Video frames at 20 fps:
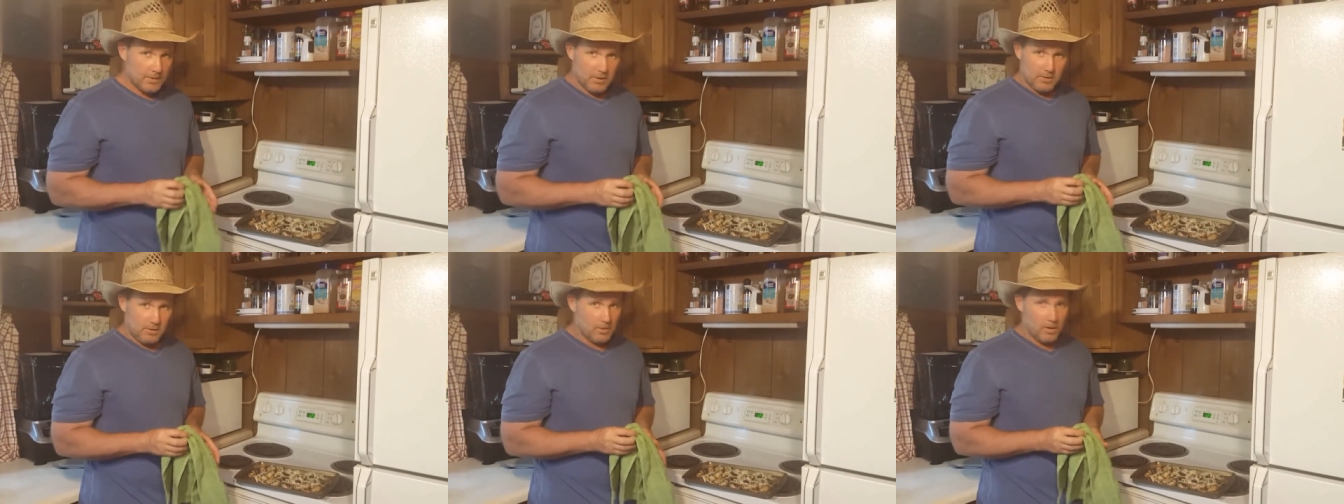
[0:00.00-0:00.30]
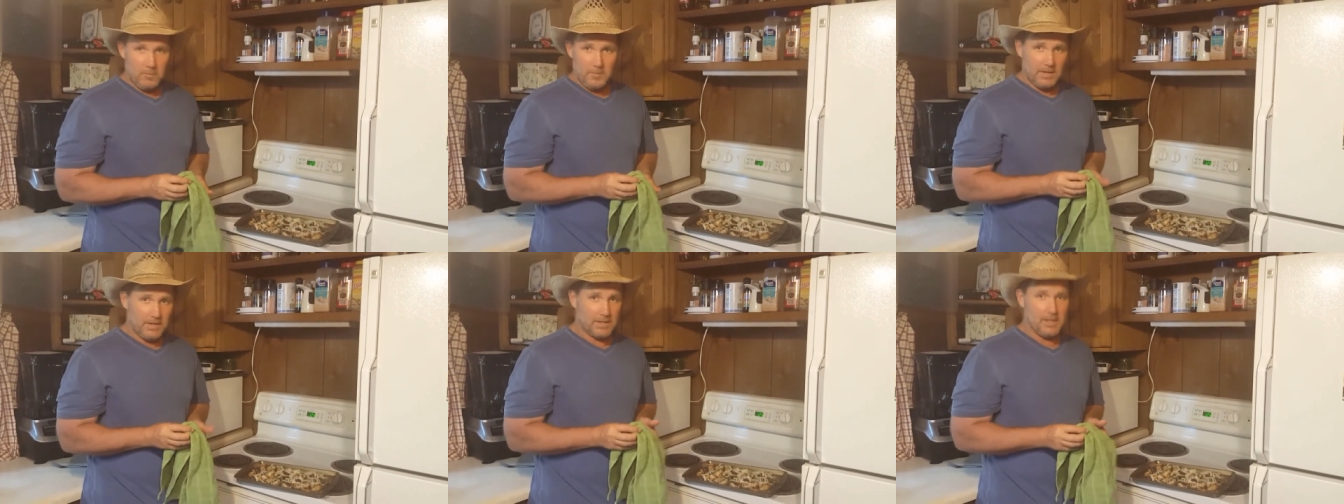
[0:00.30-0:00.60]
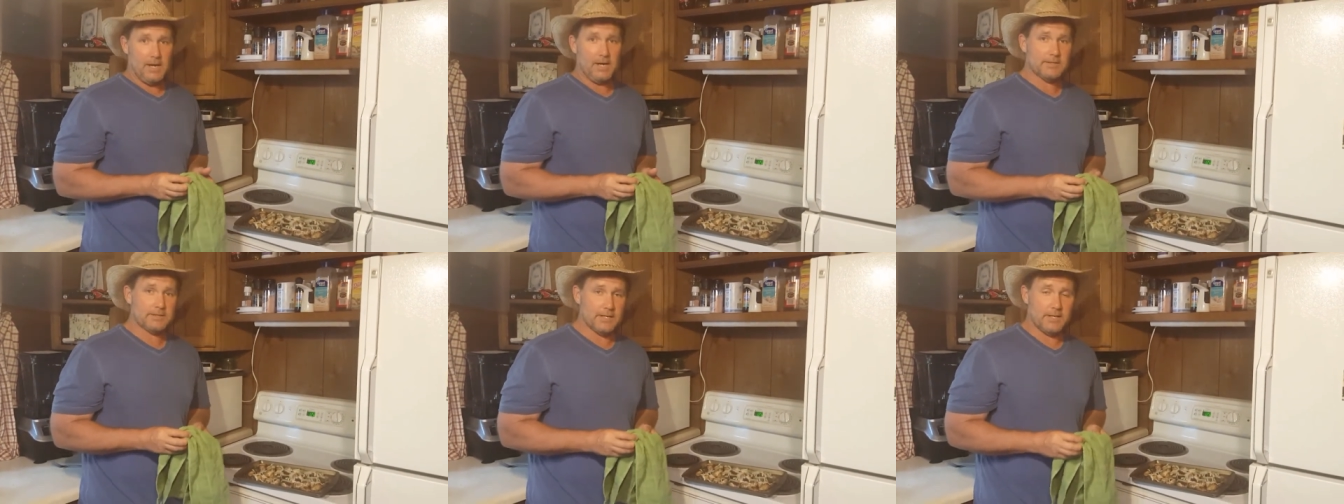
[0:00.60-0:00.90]
and they'll go,
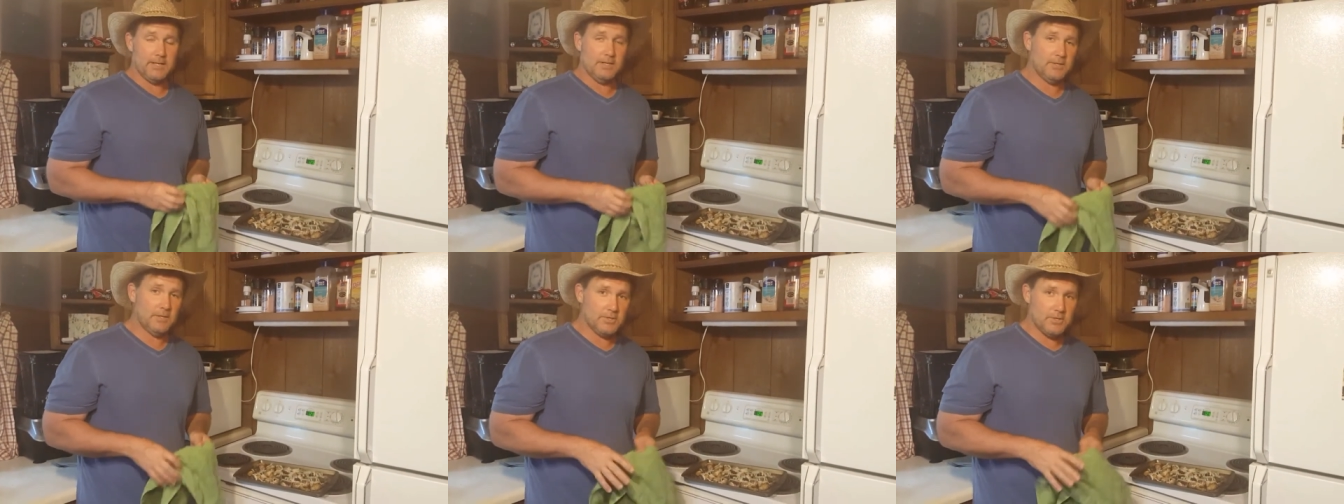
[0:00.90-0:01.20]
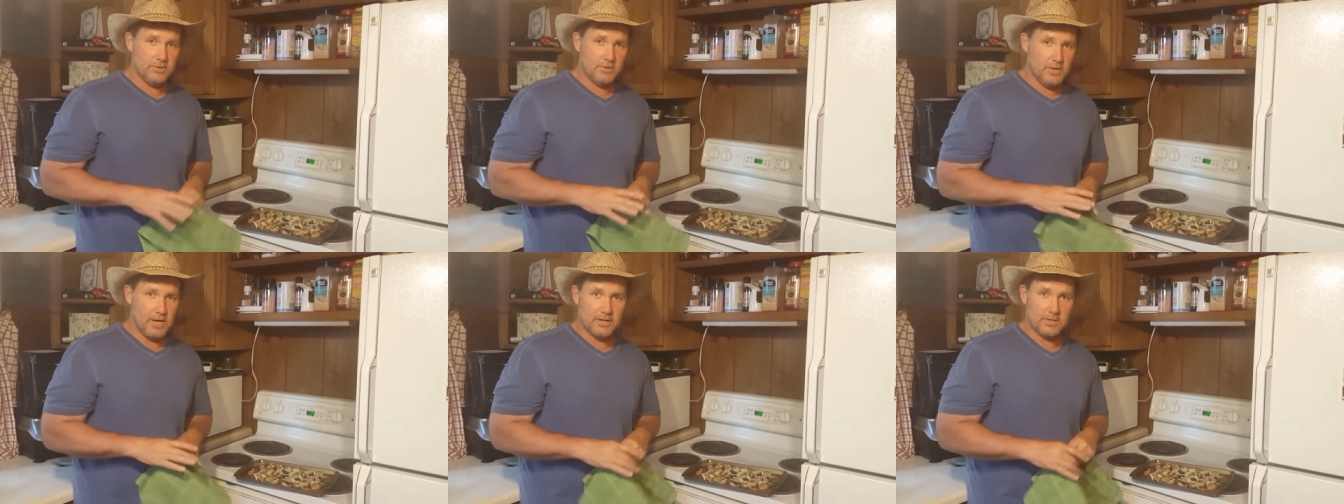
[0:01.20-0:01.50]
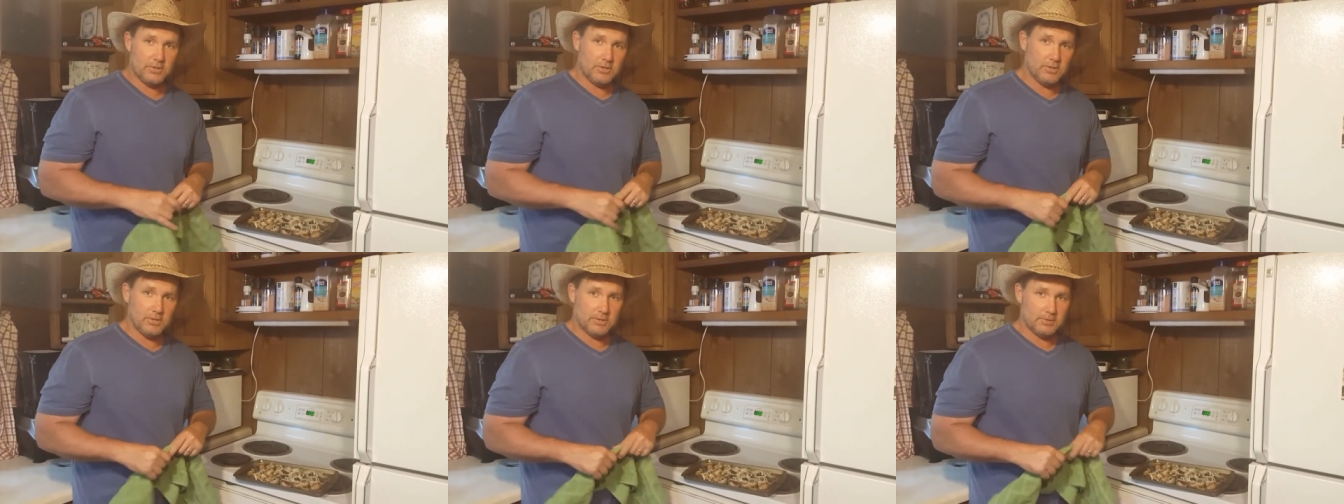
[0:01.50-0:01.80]
oh my gosh, I didn't know
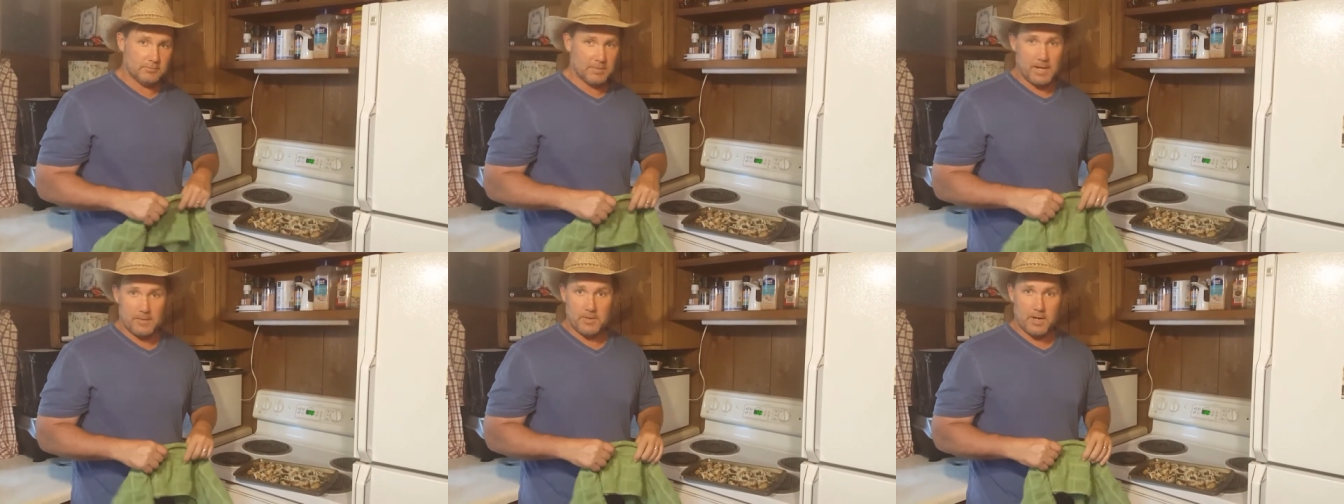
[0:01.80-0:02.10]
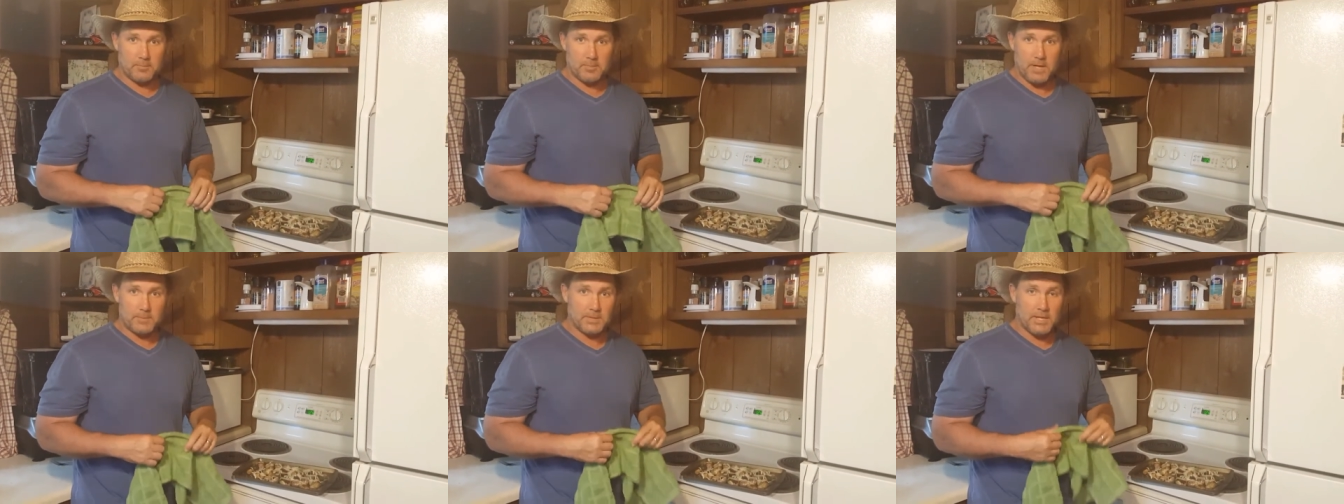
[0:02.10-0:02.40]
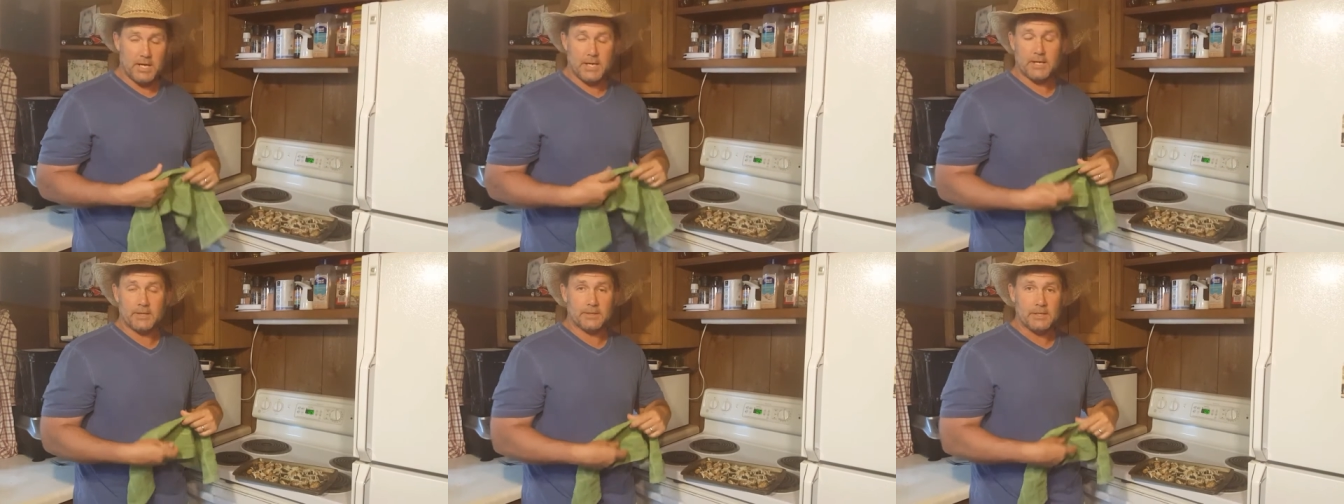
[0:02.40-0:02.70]
you knew how to cook, and blah, blah,
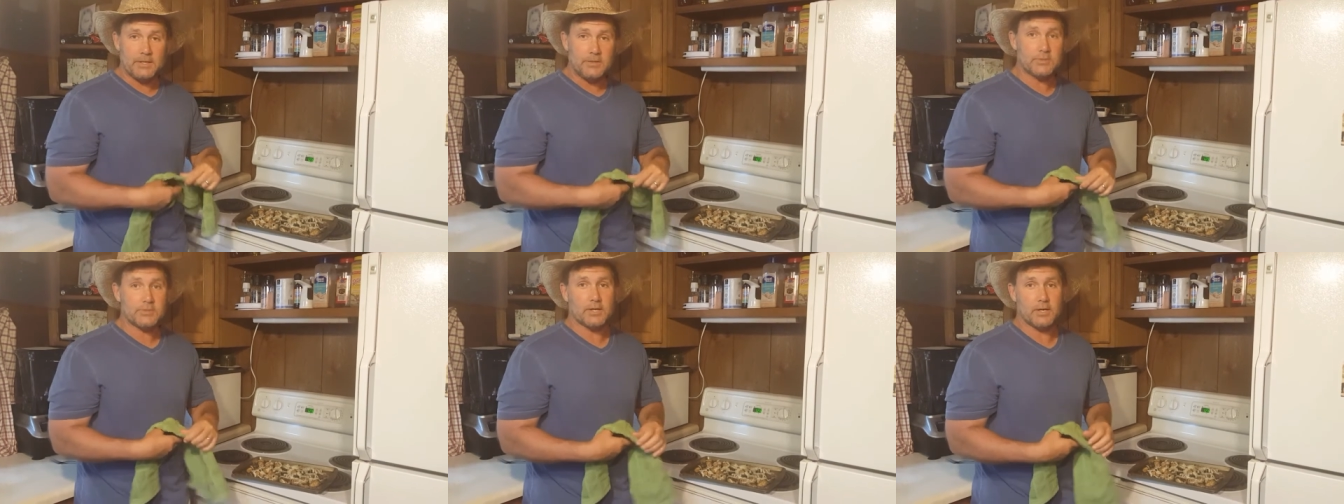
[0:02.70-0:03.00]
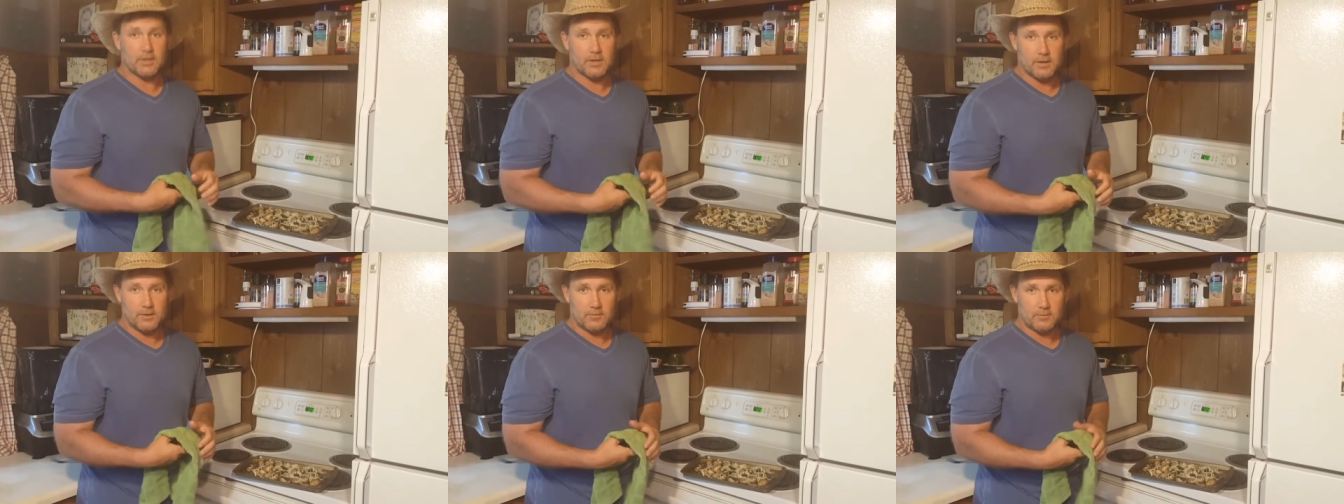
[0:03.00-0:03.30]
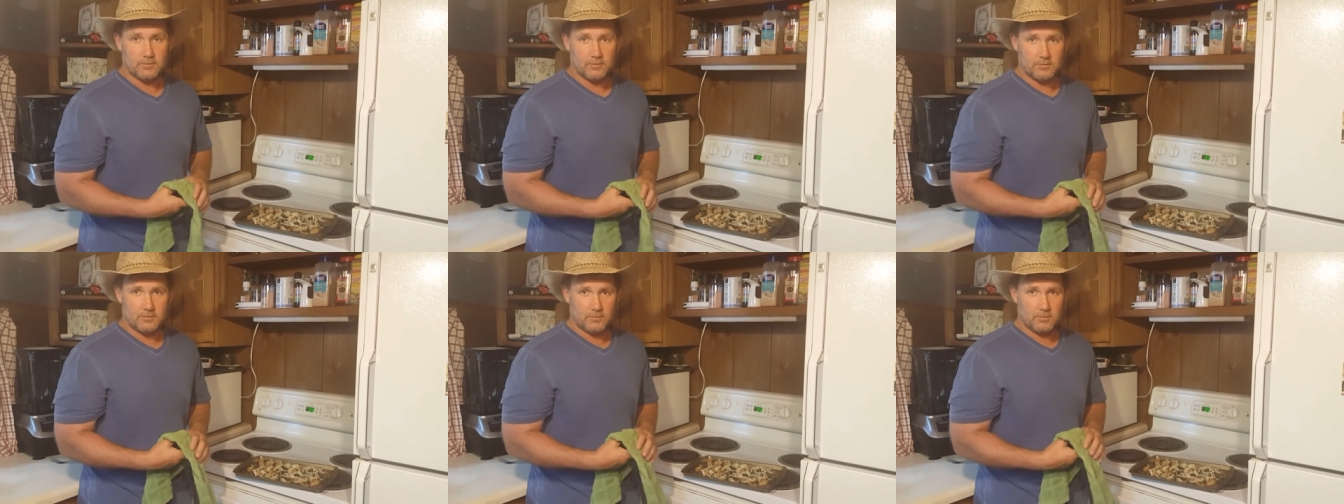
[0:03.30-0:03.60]
blah, blah, and then
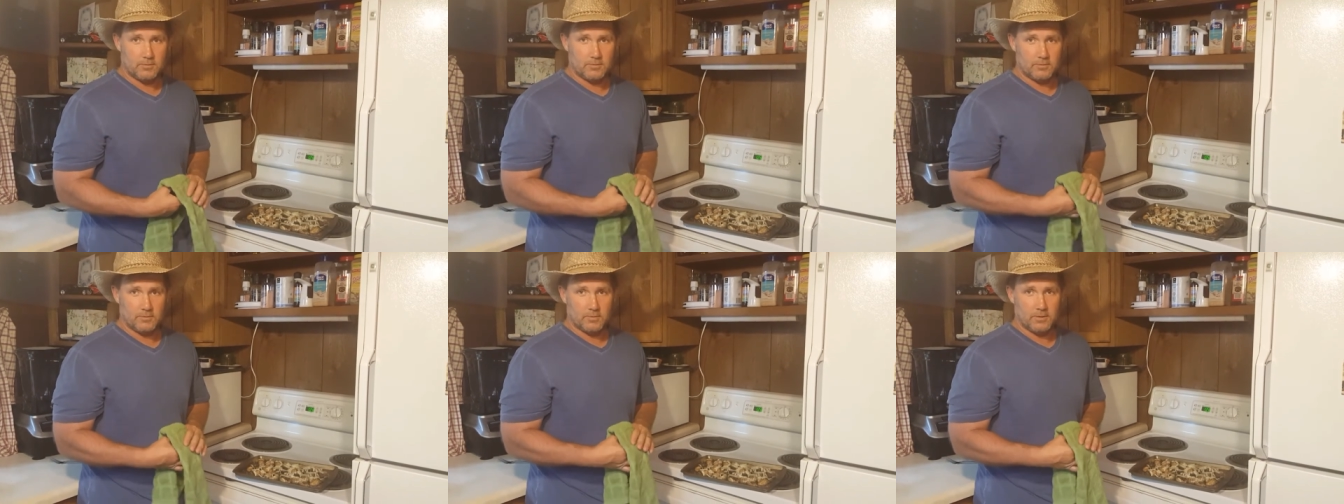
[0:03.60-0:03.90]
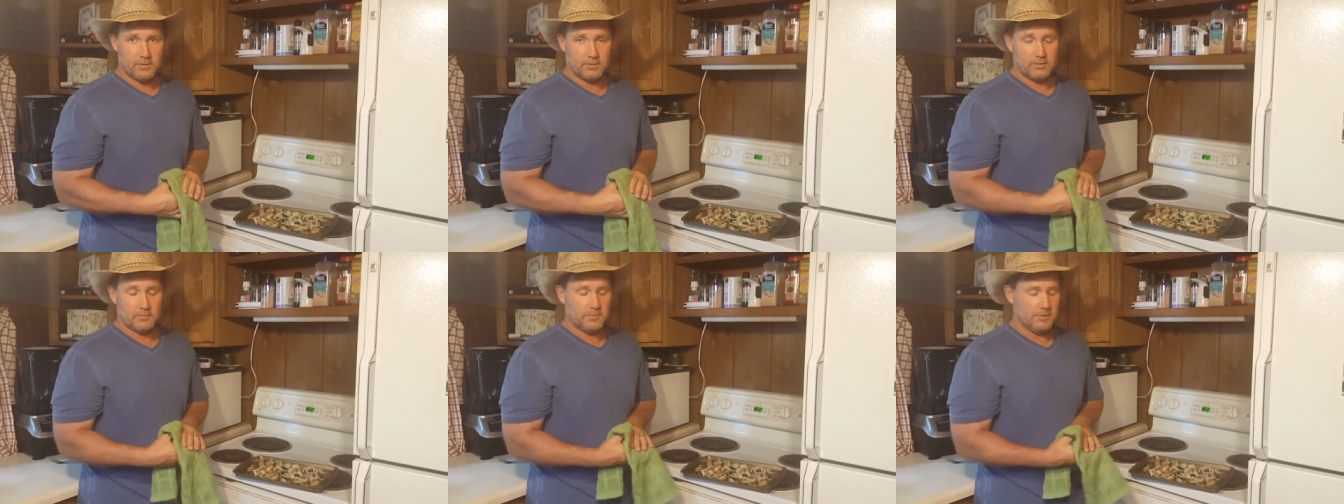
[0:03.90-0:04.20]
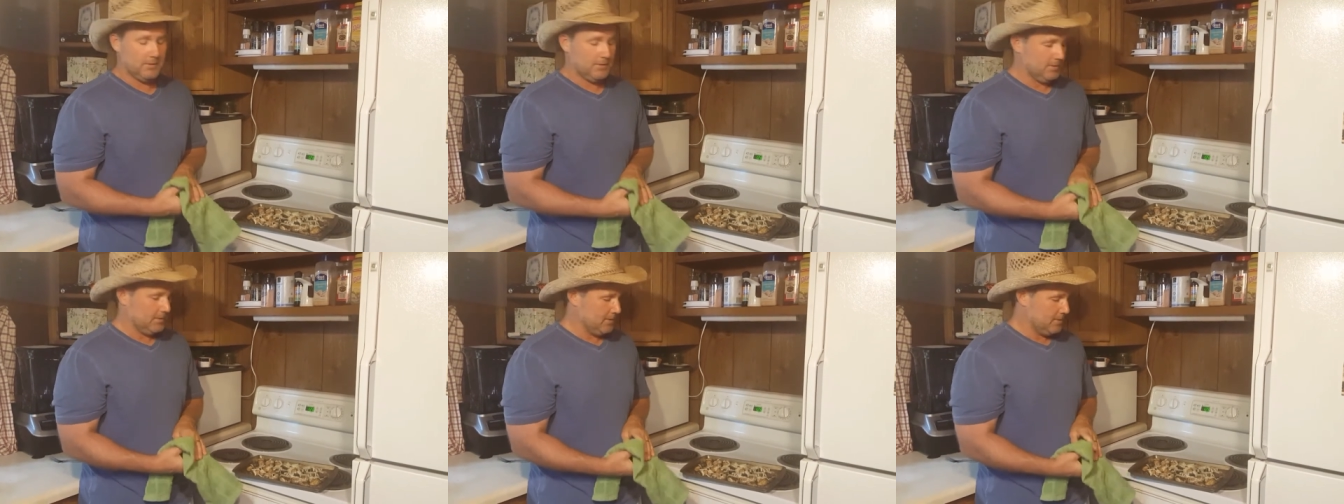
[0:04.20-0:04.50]
share it
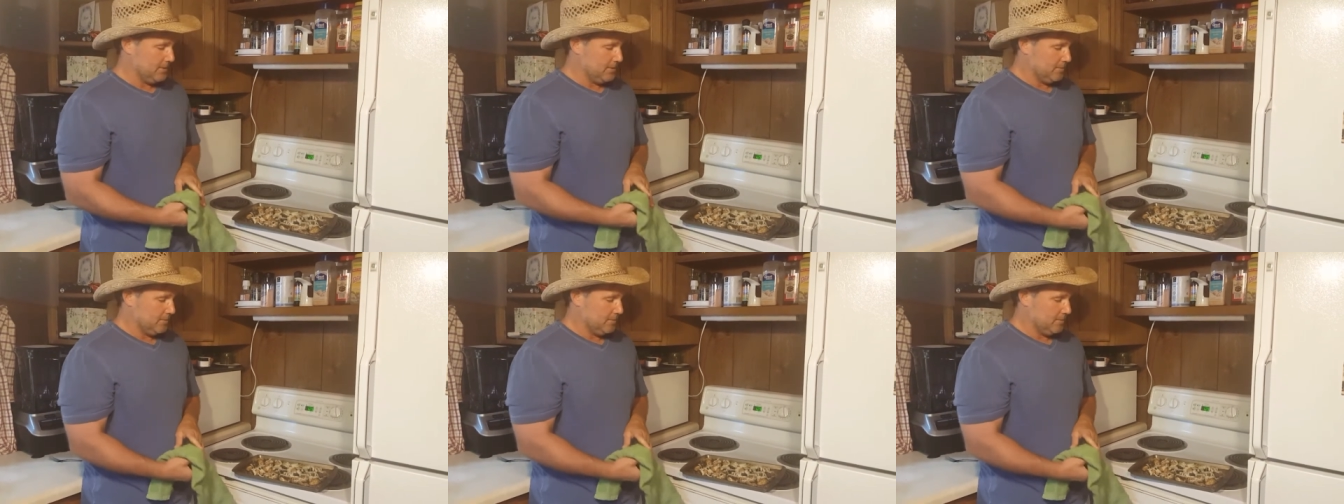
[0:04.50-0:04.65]
with them.